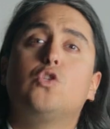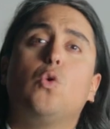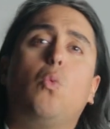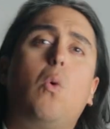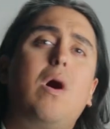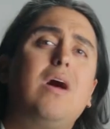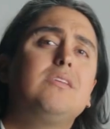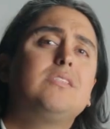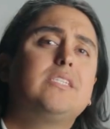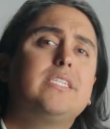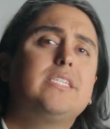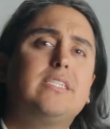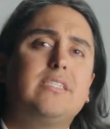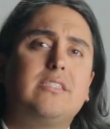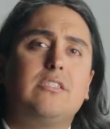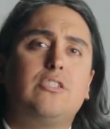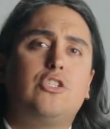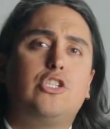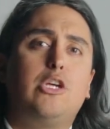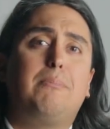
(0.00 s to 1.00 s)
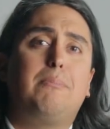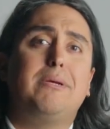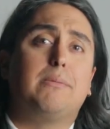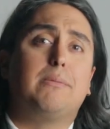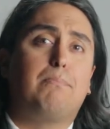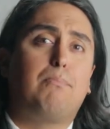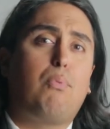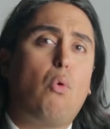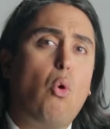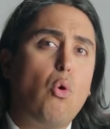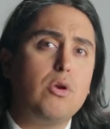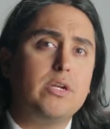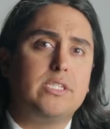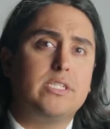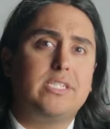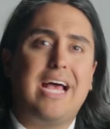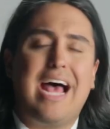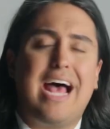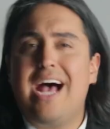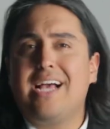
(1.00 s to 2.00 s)
while citizenship is important
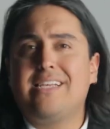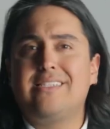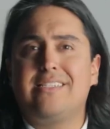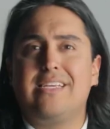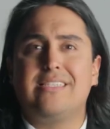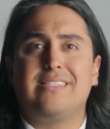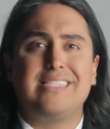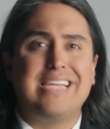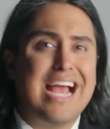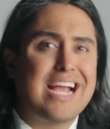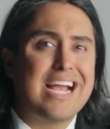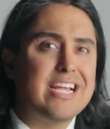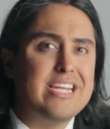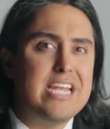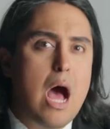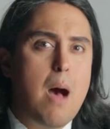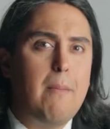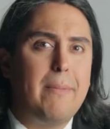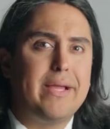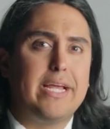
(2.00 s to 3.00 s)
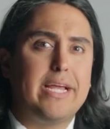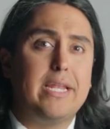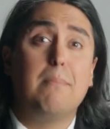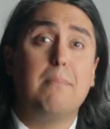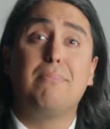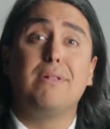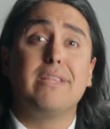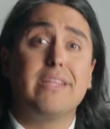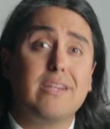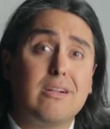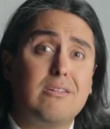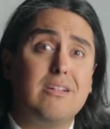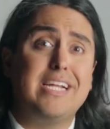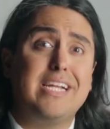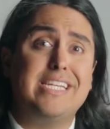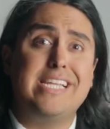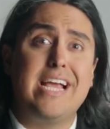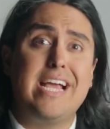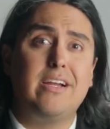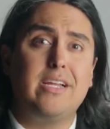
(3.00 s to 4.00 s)
to access the economic and political
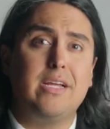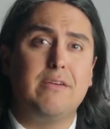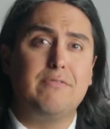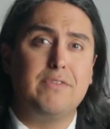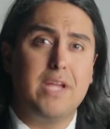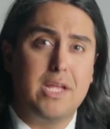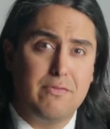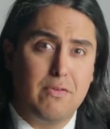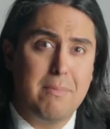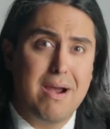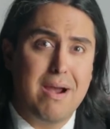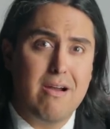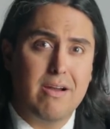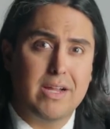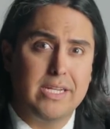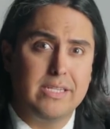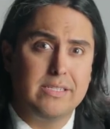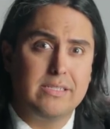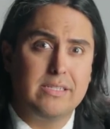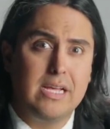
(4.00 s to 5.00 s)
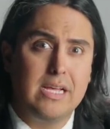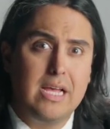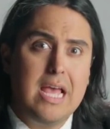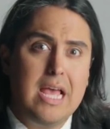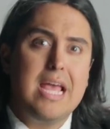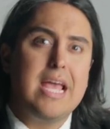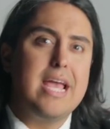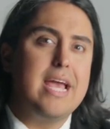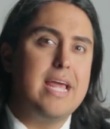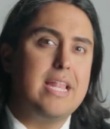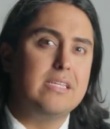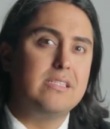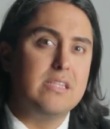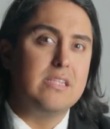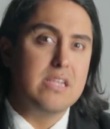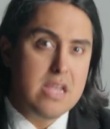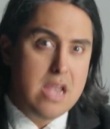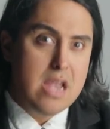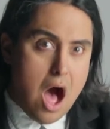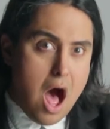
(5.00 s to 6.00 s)
identity of Native Americans, it is
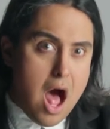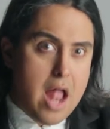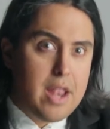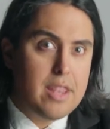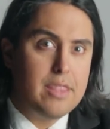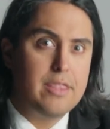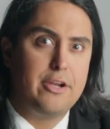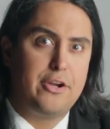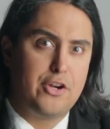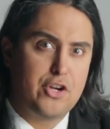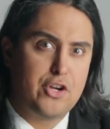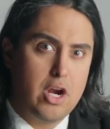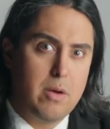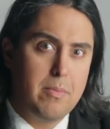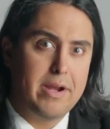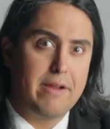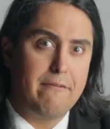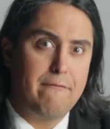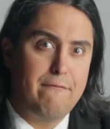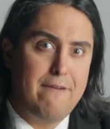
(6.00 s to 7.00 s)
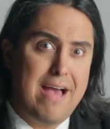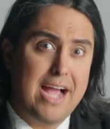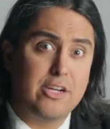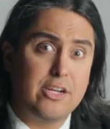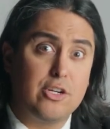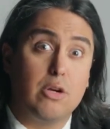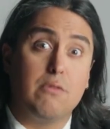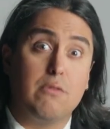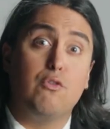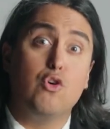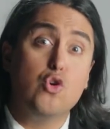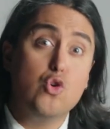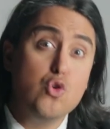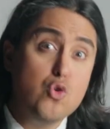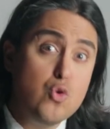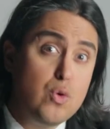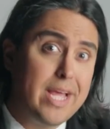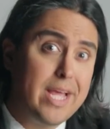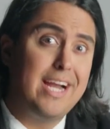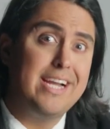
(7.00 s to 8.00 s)
not the determining factor of
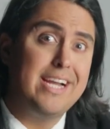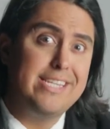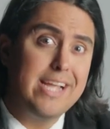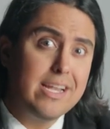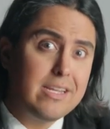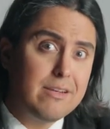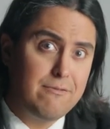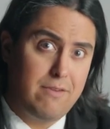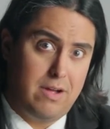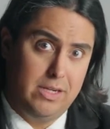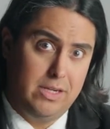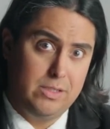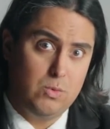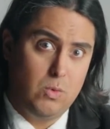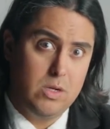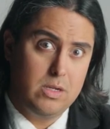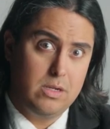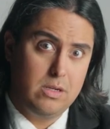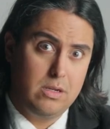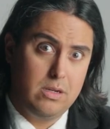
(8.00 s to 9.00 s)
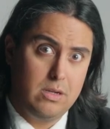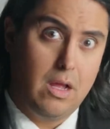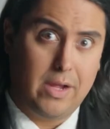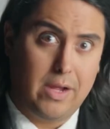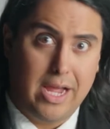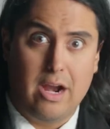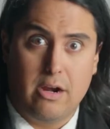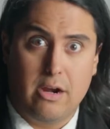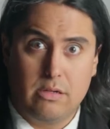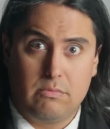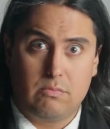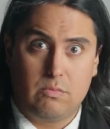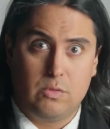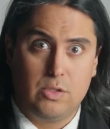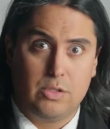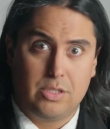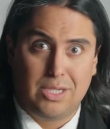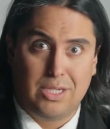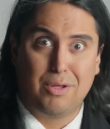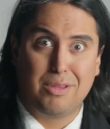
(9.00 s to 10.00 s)
who can identify as one. Okay, are
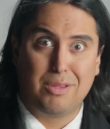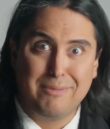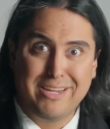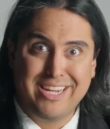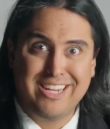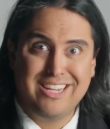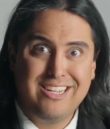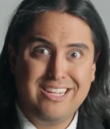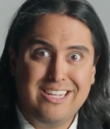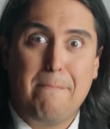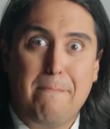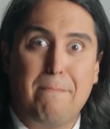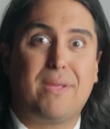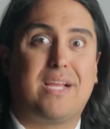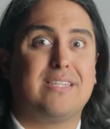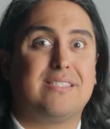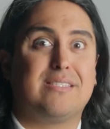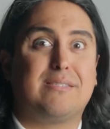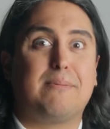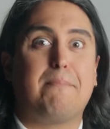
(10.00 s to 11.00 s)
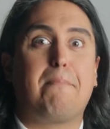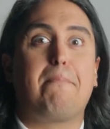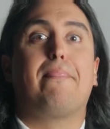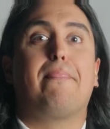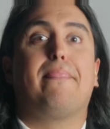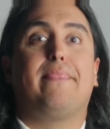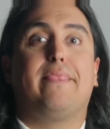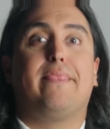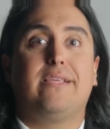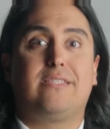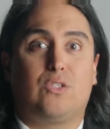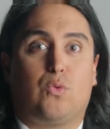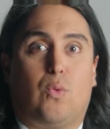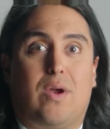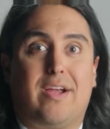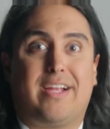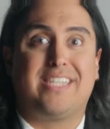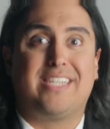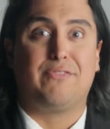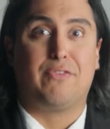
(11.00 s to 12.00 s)
you still with me? Because this is
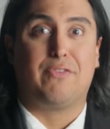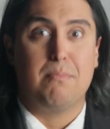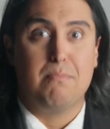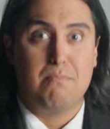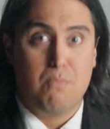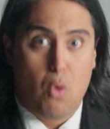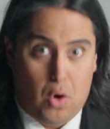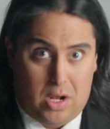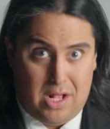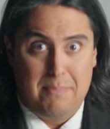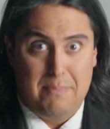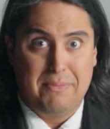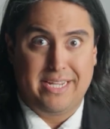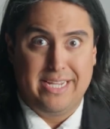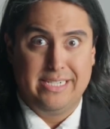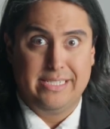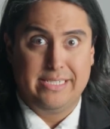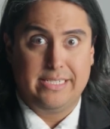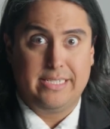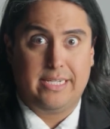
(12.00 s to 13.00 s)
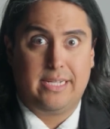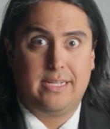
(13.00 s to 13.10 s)
where it gets even more complicated.